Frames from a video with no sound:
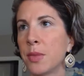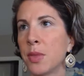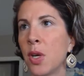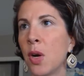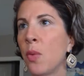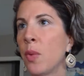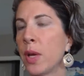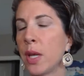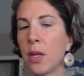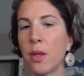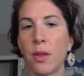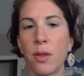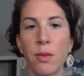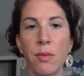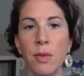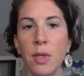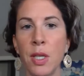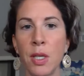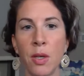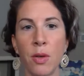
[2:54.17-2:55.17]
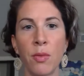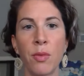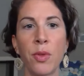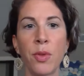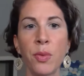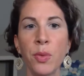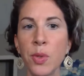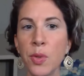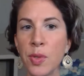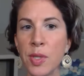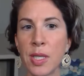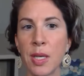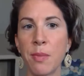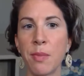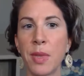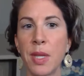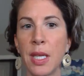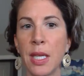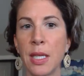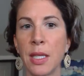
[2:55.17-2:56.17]
going, through
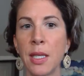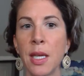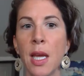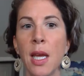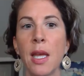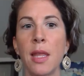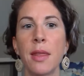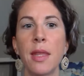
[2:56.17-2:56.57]
something.